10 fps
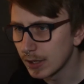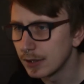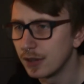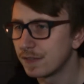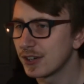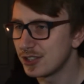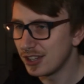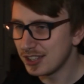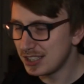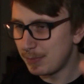The function of the
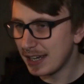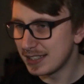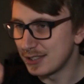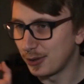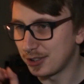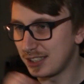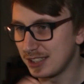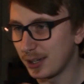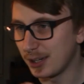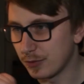CPS is not to
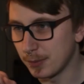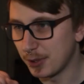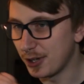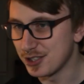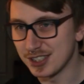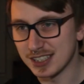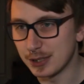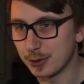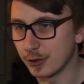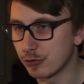decide whether a person is guilty
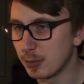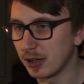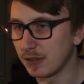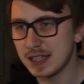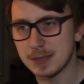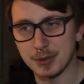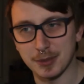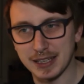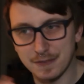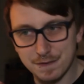of a criminal offence, but to
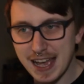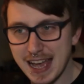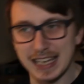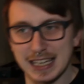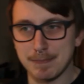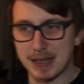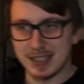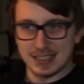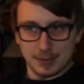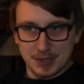make fair, independent
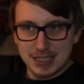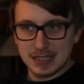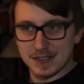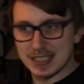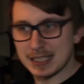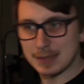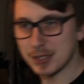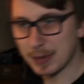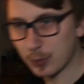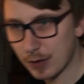and objective assessments
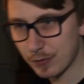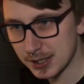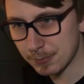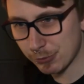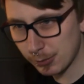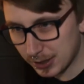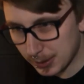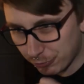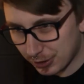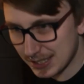about whether it is appropriate to
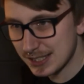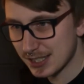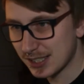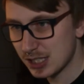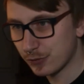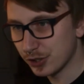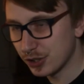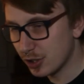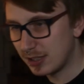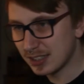present charges for a
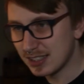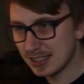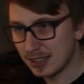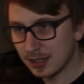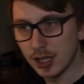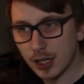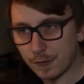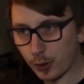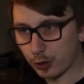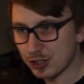jury to consider.
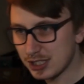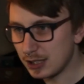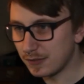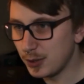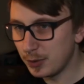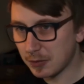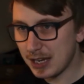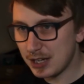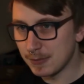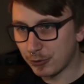Following receipt of new
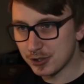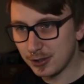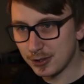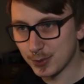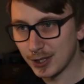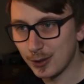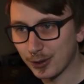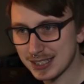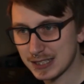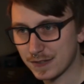information, prosecutors were no longer
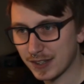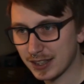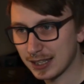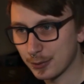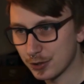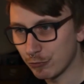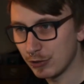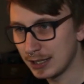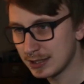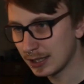satisfied that there was a
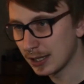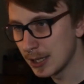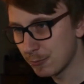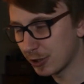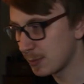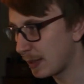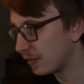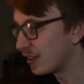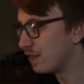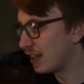realistic prospect of
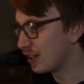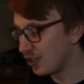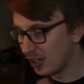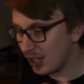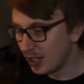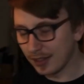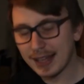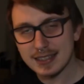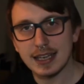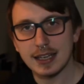conviction. That's
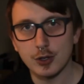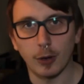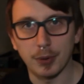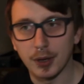their job.